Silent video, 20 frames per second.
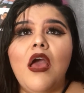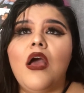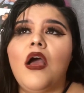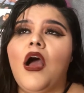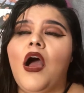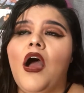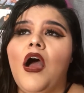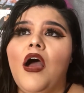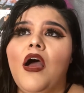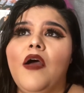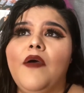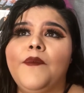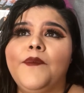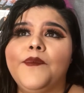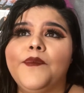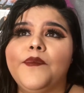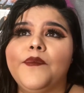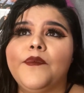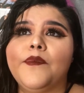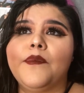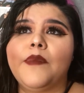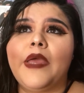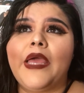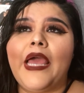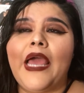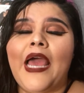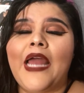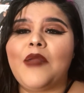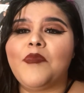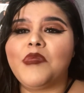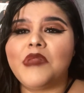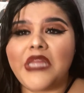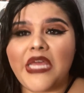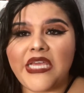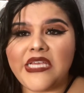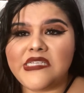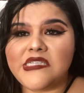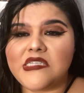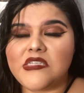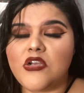at a
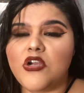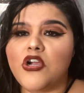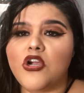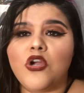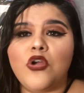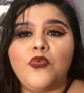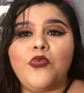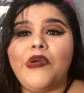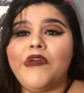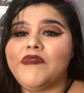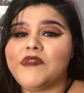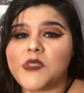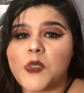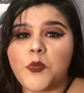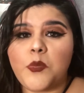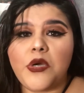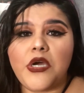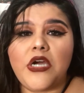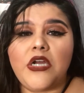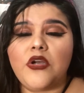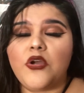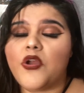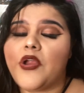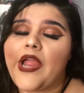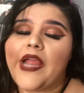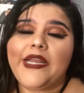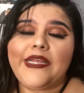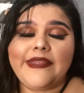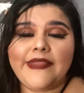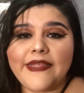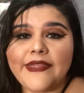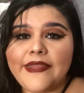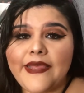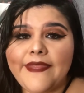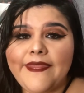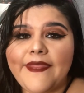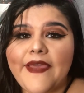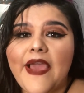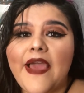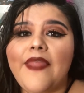place or with someone or anything
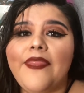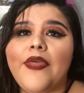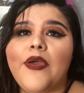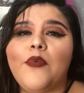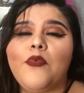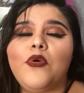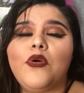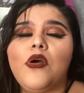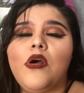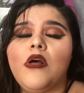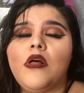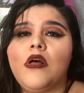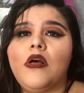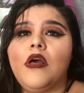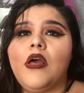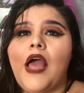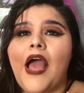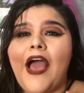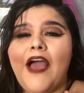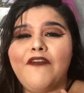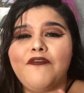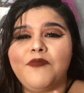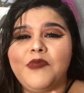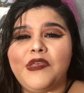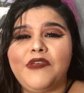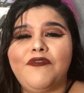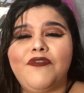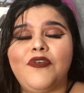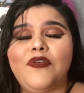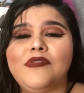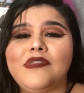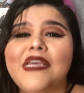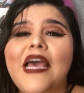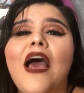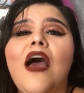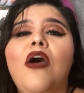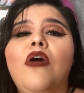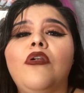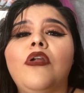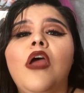like that that will have me feel
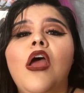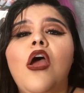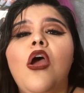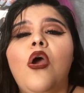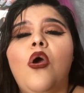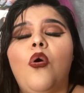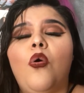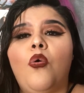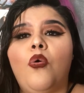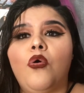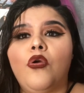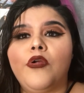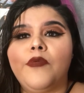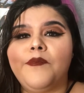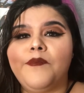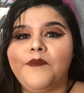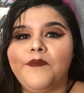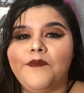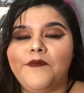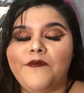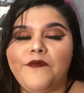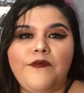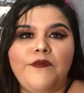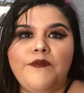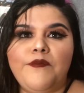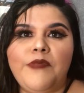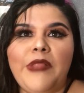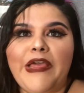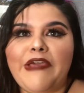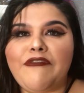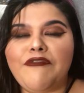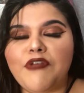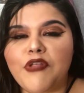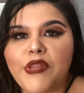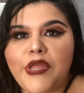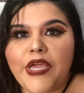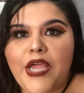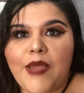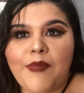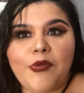down or like feel
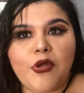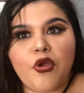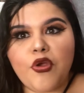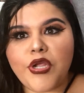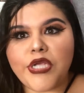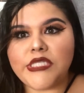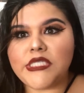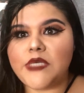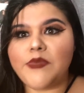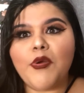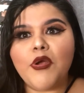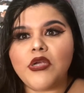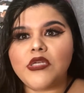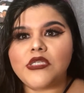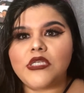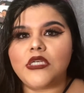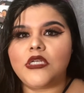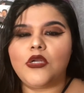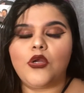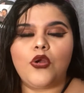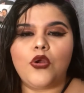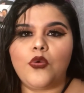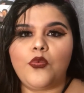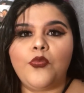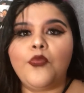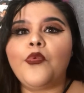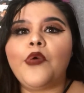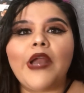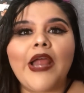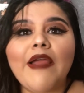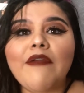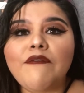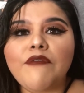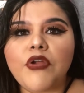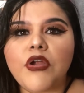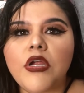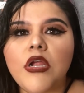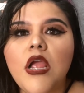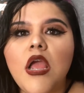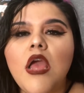like I'm a crazy person or
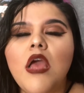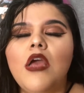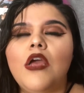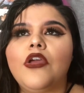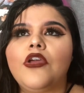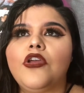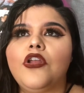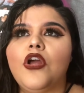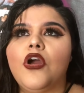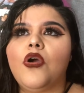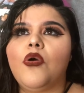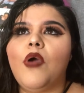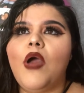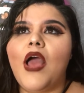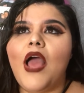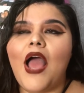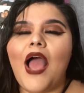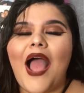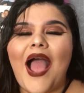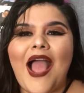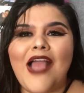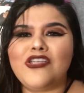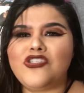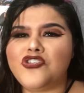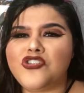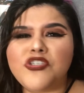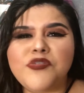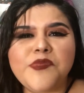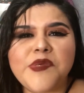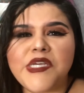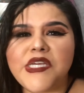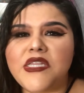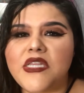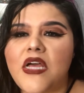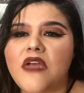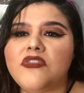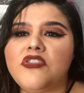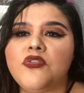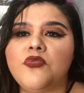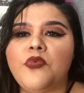whatever. You know, I should be
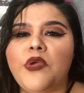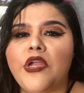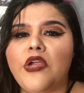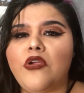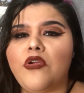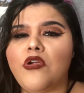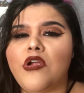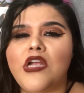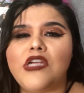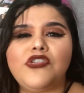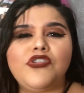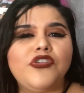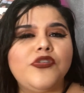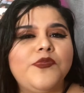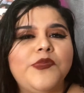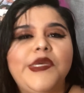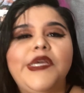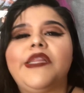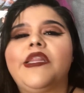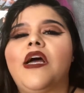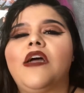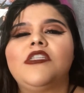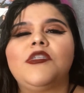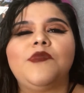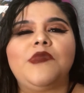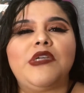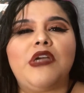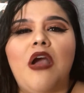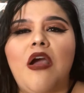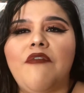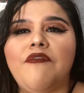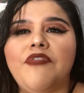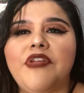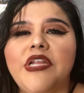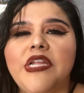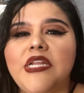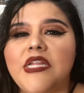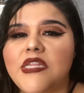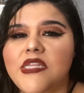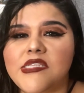allowed to wear, or I should be allowed to be
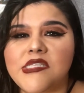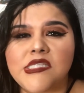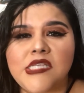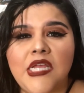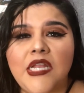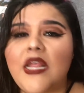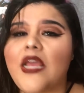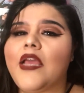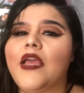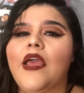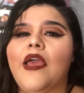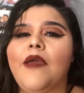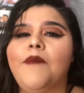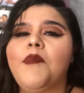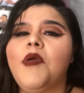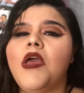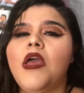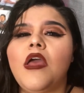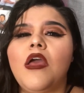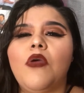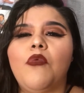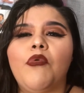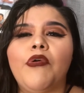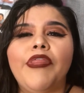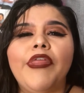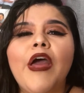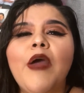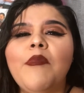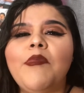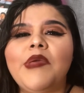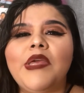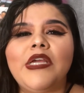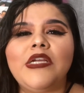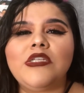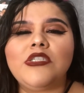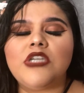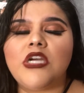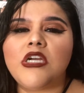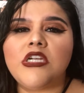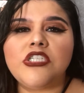confident in the skin I am without
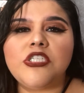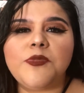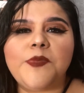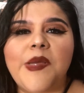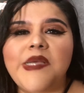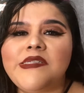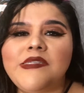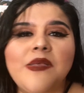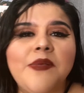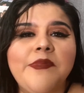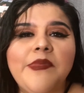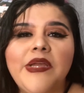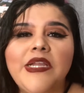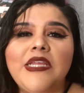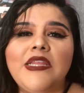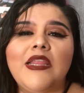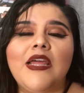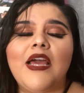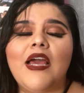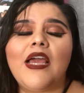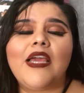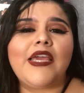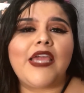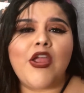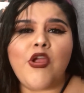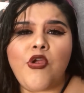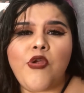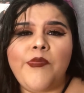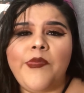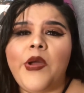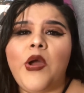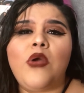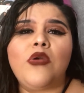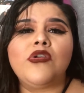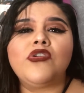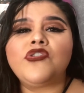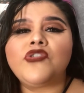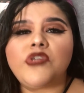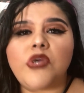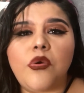being judged by somebody that I care about
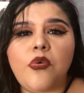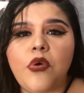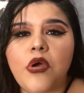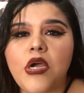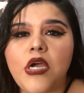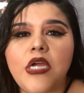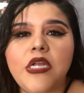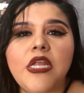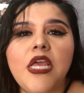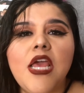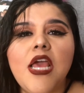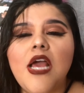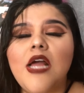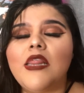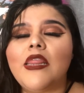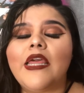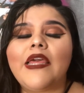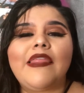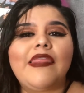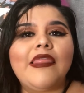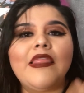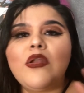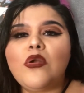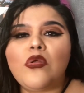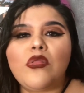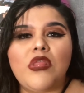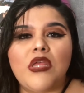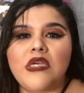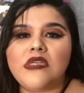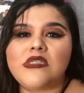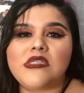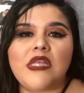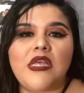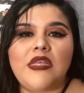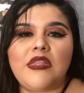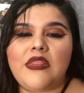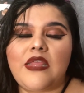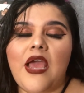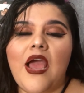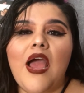or so on. Like little things
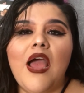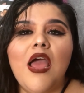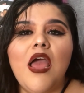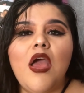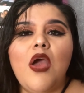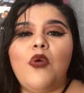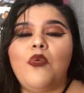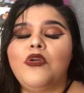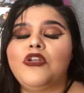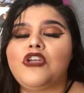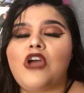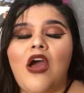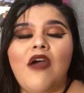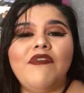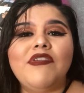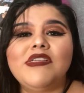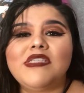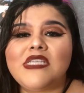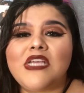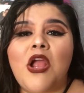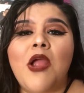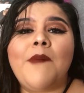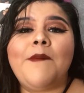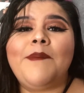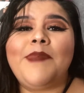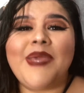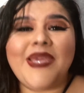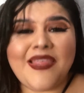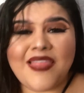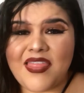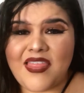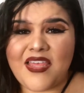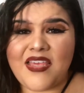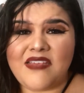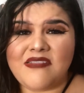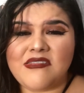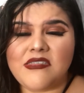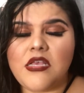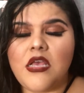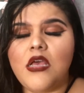like that, which obviously are big
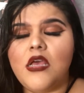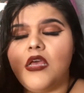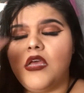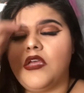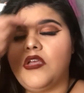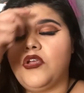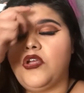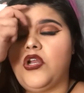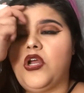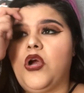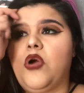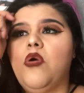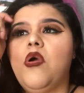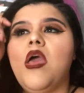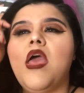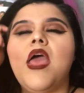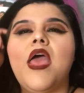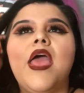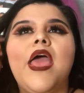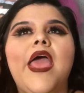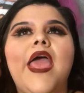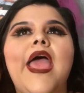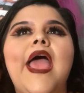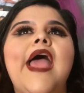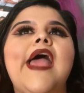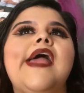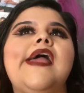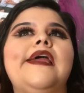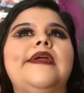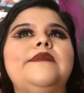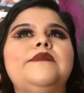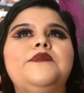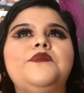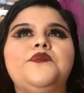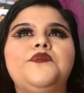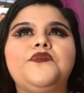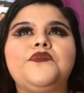things, you know. And